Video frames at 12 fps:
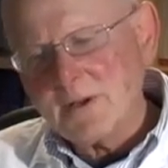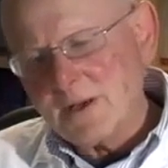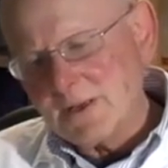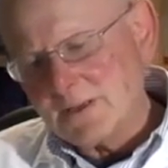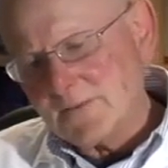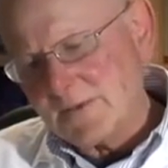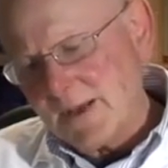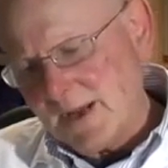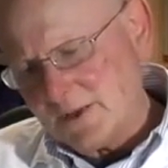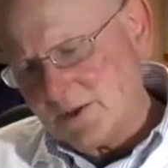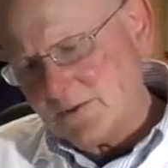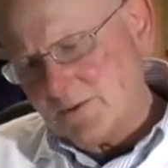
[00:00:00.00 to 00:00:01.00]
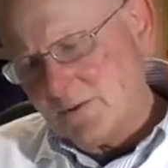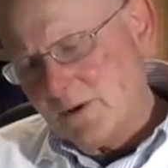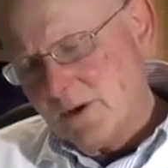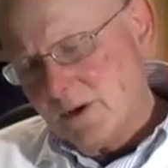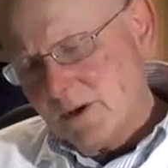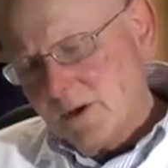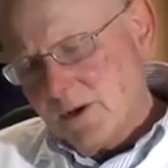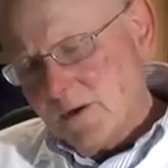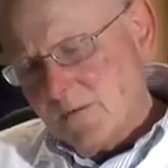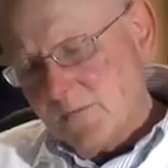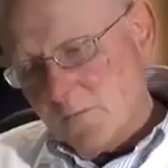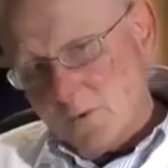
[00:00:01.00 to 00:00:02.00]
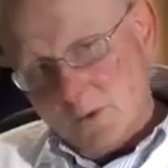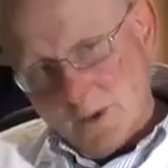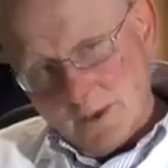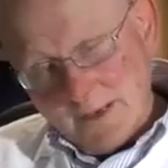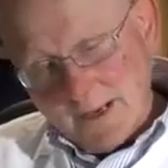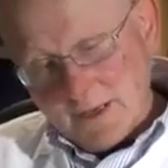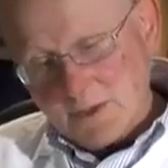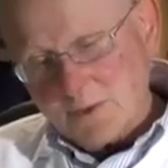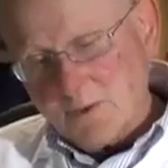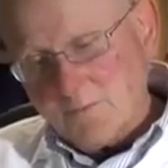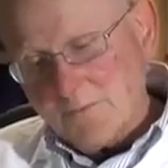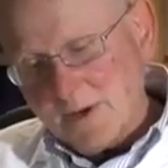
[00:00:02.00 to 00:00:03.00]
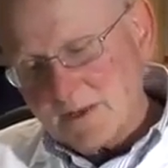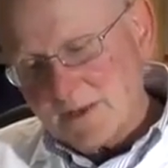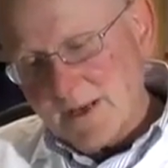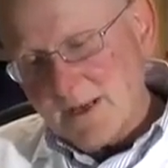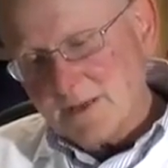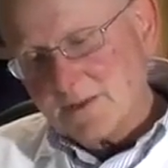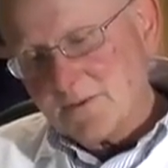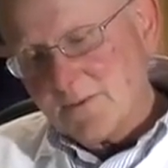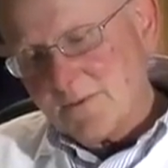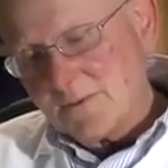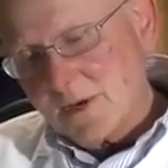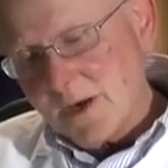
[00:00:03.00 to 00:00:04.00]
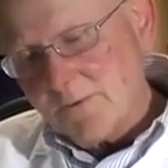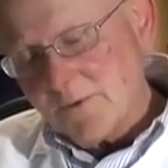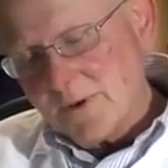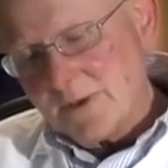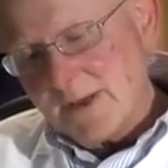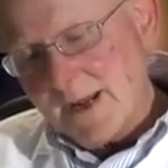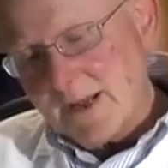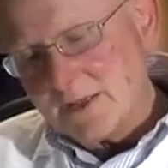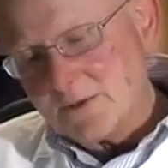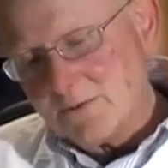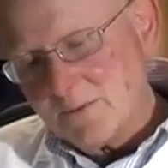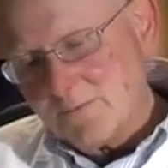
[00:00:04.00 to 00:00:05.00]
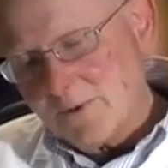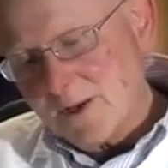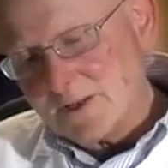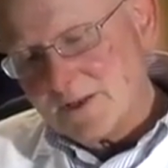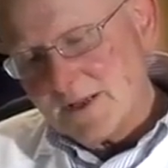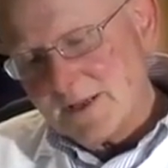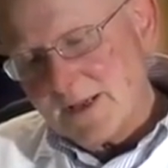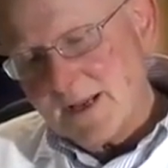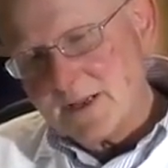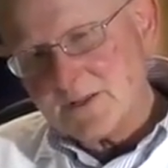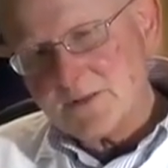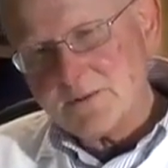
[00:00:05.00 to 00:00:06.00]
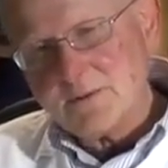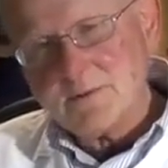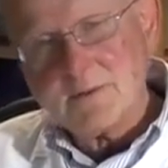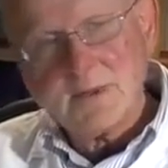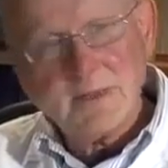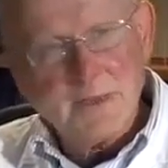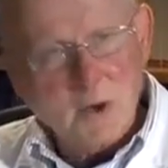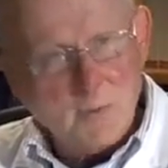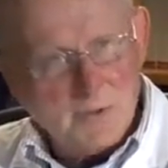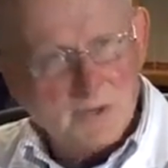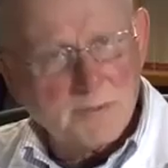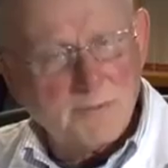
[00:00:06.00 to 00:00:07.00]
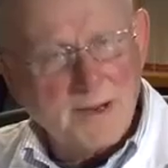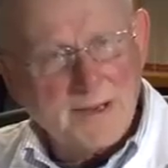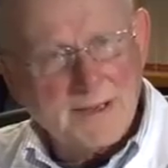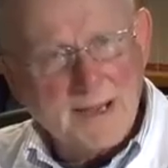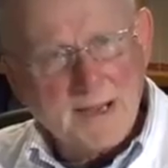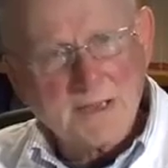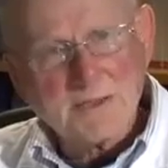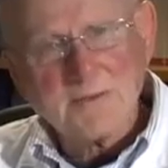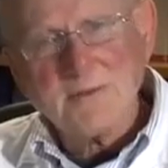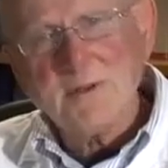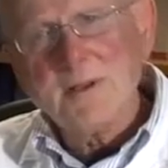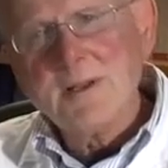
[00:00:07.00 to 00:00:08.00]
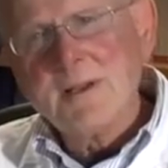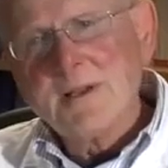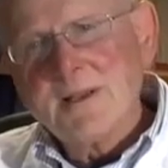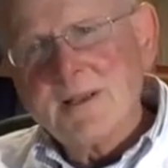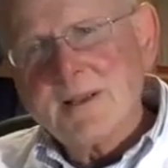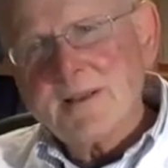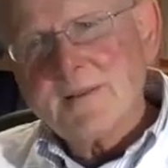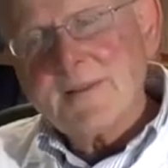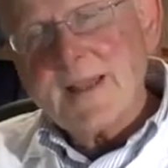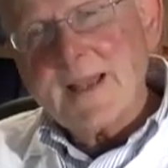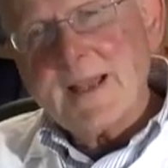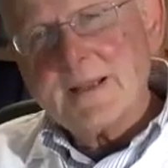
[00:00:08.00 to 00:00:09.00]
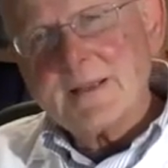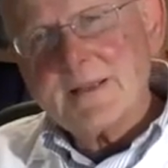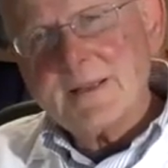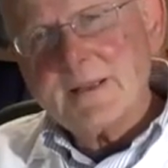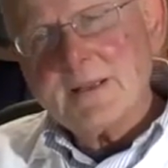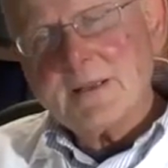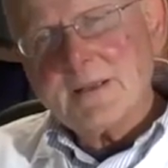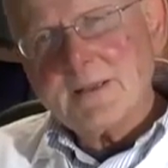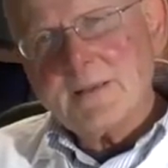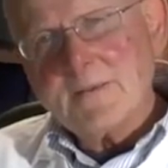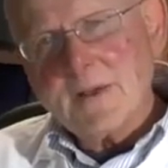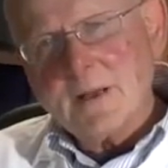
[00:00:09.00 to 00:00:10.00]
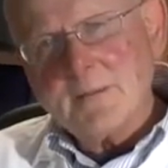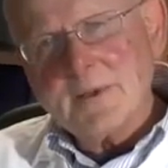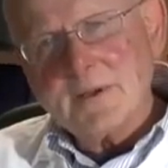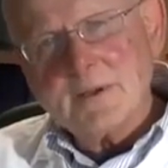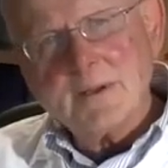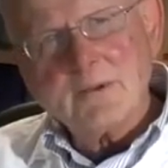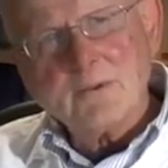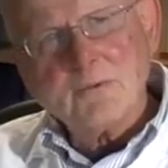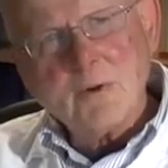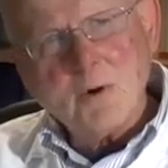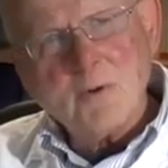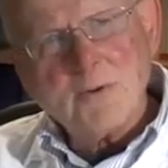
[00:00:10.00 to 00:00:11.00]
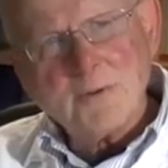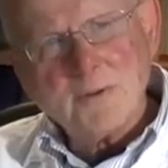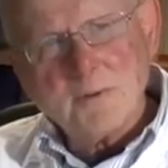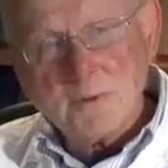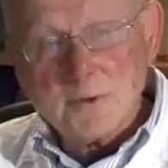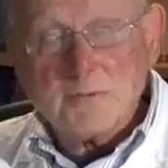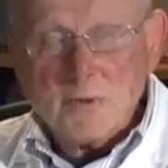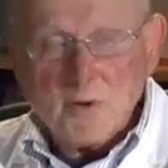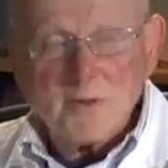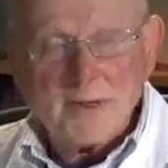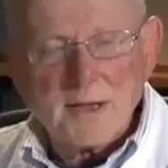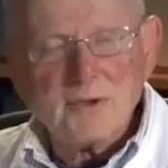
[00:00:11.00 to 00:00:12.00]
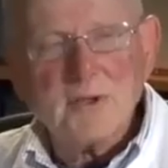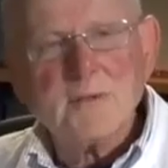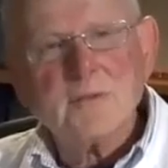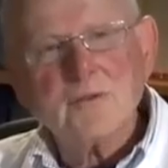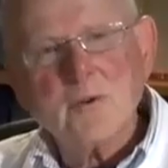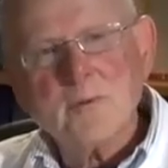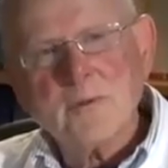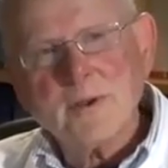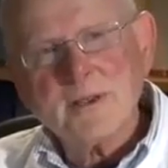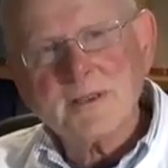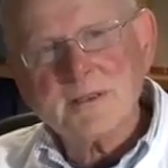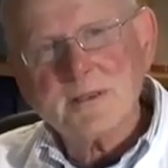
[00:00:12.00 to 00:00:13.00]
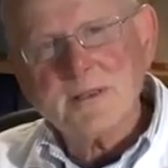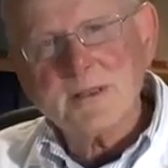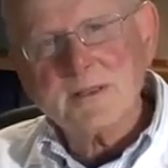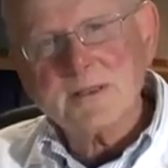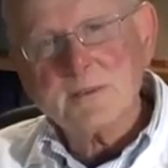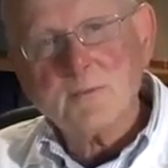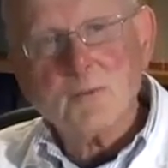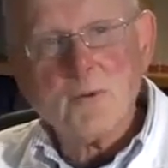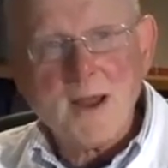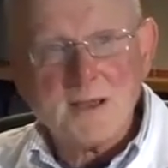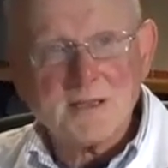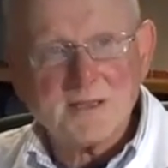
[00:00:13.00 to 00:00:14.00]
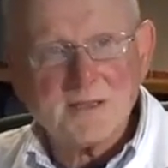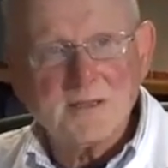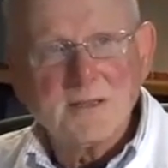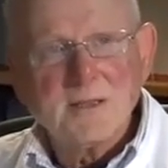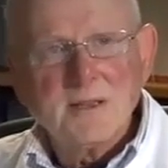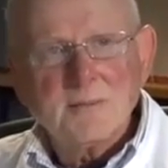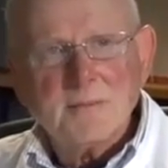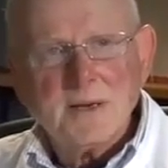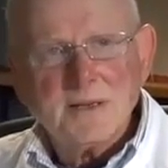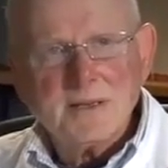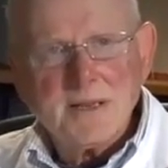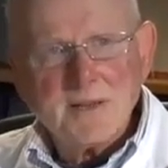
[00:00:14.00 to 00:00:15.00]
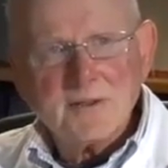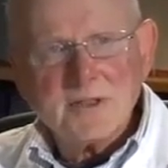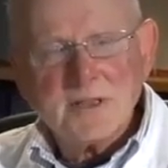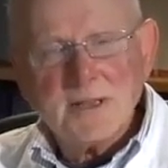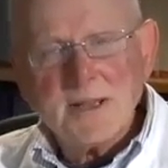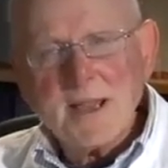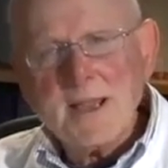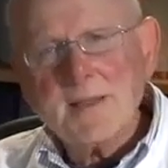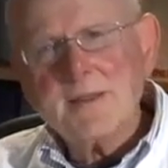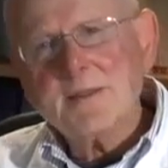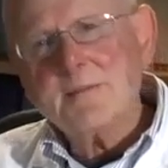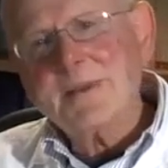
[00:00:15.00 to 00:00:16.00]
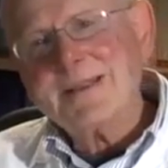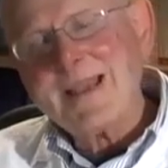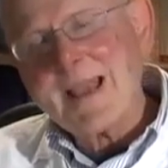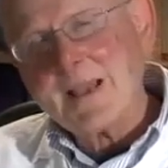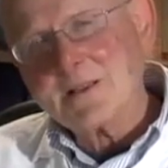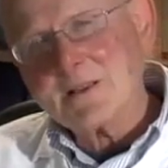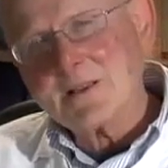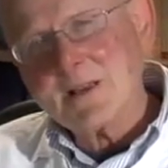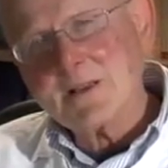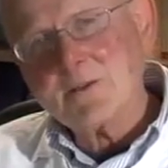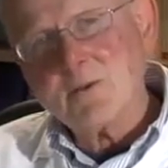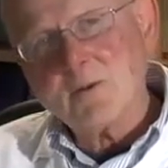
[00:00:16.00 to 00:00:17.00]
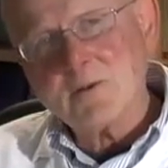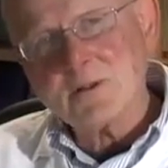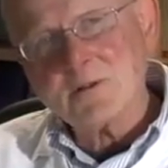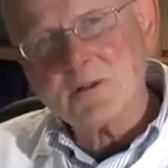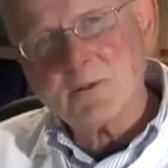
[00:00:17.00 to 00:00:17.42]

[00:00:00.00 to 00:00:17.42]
kinds of cancer. For lung cancer, breast cancer, thyroid cancer, prostate cancer, gliomas, brain cancer, that the development and growth, or the growth actually of the tumor is suppressed by THC, and metastases are also